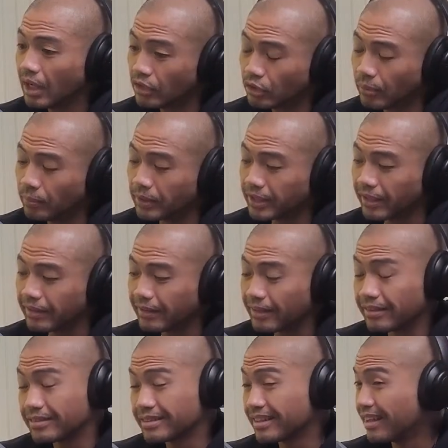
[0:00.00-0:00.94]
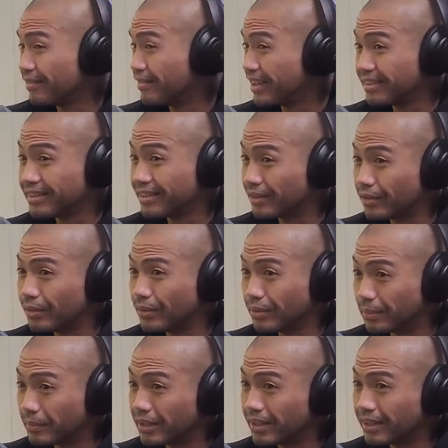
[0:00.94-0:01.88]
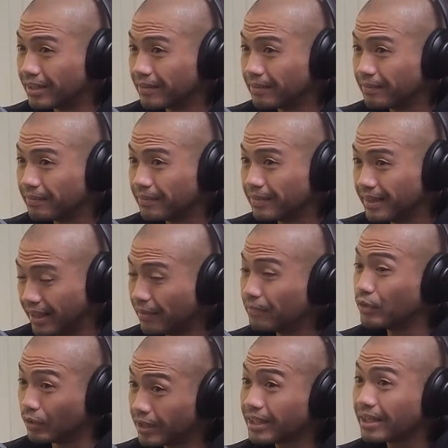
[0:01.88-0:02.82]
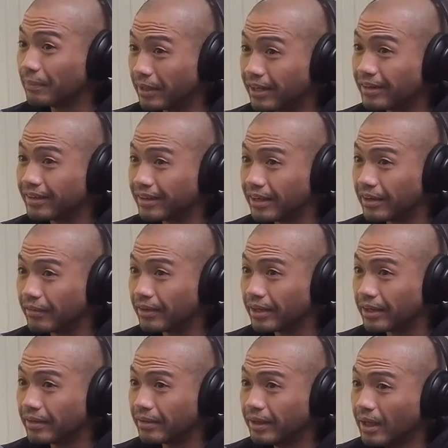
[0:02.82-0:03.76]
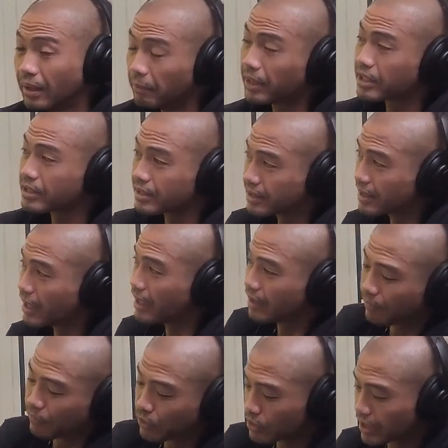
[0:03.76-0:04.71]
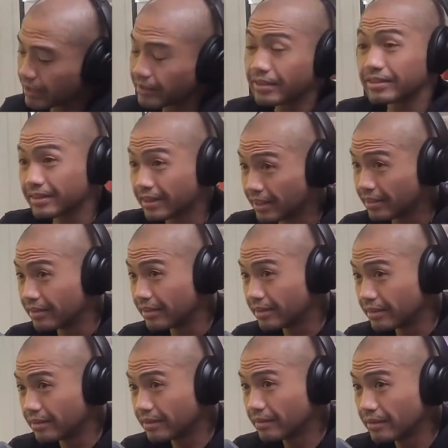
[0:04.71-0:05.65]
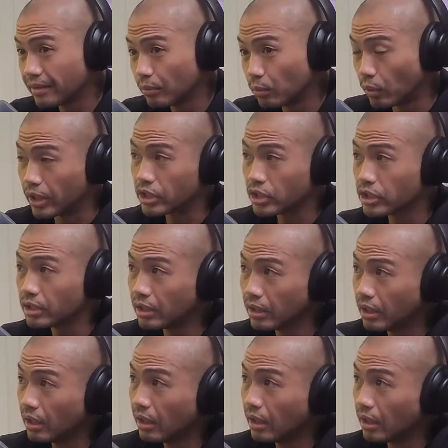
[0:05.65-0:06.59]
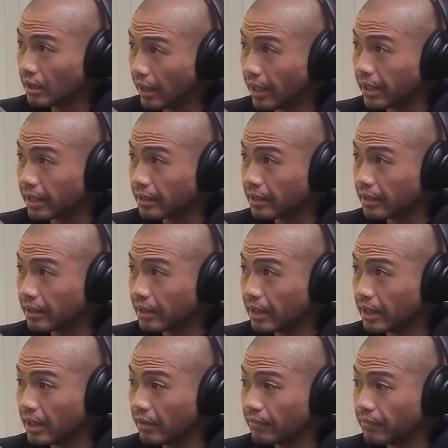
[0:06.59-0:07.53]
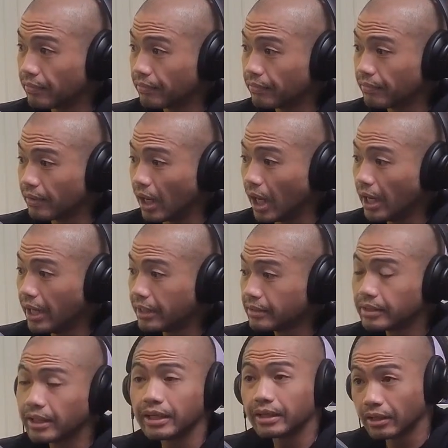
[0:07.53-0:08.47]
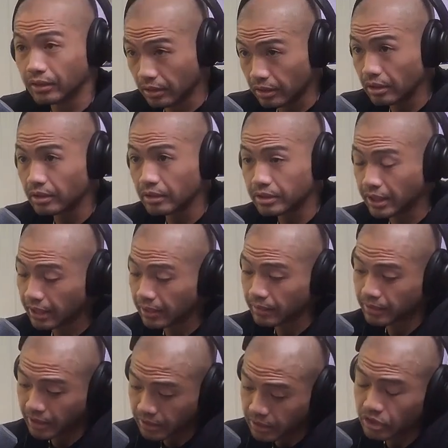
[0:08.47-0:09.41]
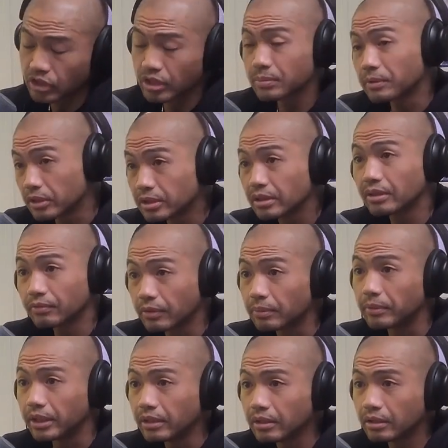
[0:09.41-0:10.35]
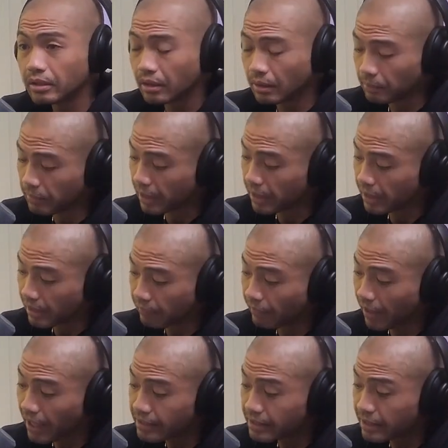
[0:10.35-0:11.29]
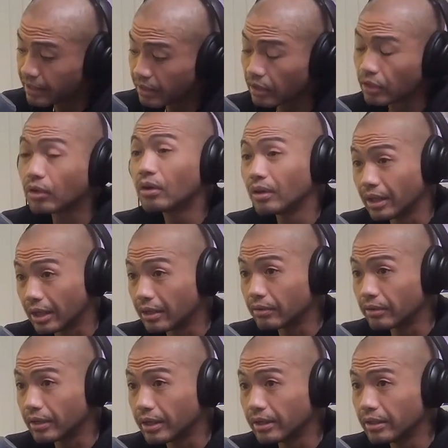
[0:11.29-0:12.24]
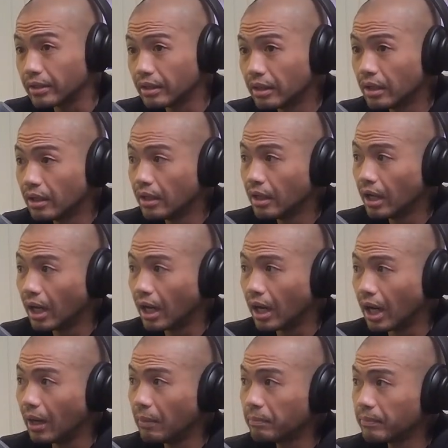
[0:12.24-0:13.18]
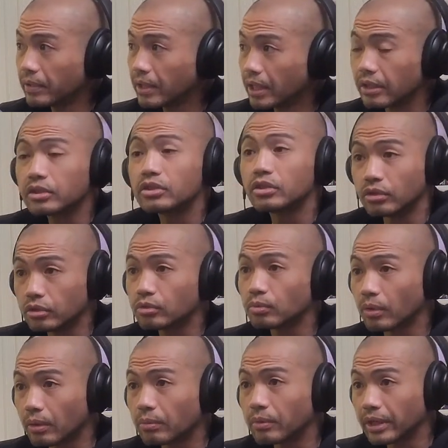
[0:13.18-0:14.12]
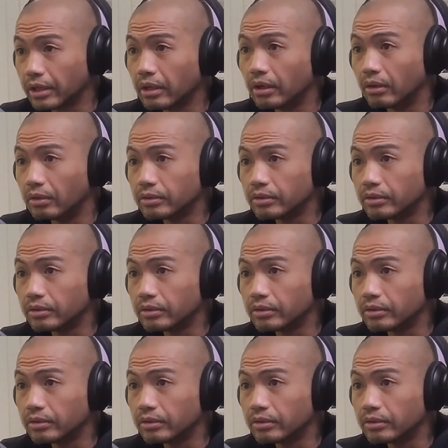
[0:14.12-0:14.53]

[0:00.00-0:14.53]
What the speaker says: True, but then that doesn't have anything to do with money, if you think about it now, right? Because say if you set the standard, which, like, if I take out... this is just personally for me, but if I take a girl out, right, I'm going to choose where we go